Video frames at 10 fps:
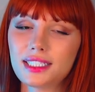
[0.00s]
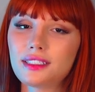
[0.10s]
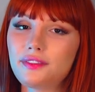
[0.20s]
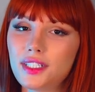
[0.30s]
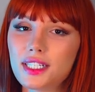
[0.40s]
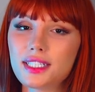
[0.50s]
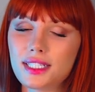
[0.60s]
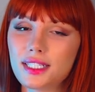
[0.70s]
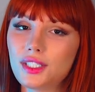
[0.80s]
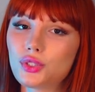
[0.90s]
the fetus
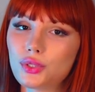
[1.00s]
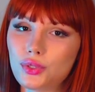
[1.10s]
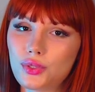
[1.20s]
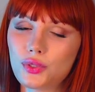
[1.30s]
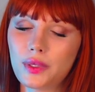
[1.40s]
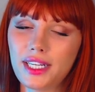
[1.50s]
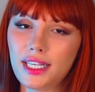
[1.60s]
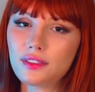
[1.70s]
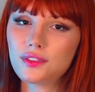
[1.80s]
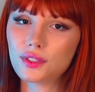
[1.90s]
is introduced to an
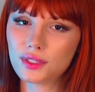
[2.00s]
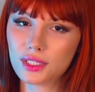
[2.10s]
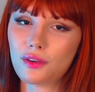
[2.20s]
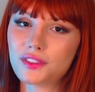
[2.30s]
influx of